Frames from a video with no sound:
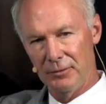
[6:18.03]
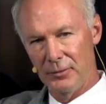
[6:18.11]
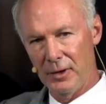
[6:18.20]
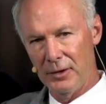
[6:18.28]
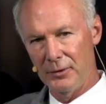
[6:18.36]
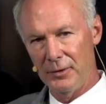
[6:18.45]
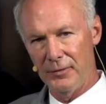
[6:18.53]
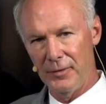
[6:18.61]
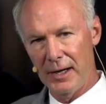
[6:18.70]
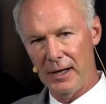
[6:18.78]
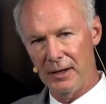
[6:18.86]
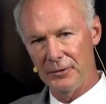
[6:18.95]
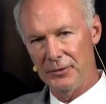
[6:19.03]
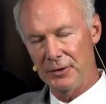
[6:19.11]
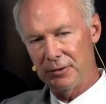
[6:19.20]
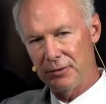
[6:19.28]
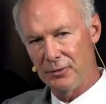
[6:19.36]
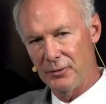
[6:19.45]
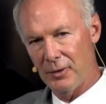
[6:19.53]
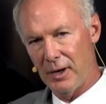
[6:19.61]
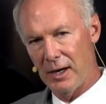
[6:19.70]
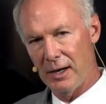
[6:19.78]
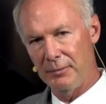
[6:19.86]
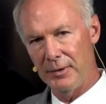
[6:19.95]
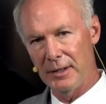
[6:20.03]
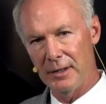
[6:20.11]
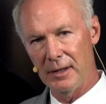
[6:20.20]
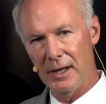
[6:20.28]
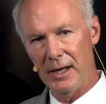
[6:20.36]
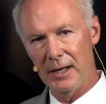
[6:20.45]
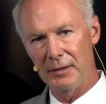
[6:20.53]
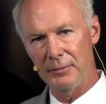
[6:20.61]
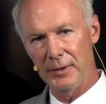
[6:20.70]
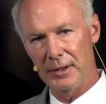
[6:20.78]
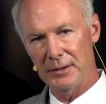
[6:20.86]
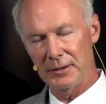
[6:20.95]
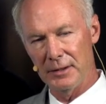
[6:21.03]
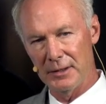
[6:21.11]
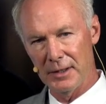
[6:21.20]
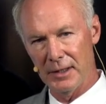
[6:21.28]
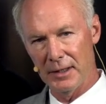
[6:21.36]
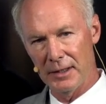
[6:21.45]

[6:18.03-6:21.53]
rotary file just drop into the handpiece until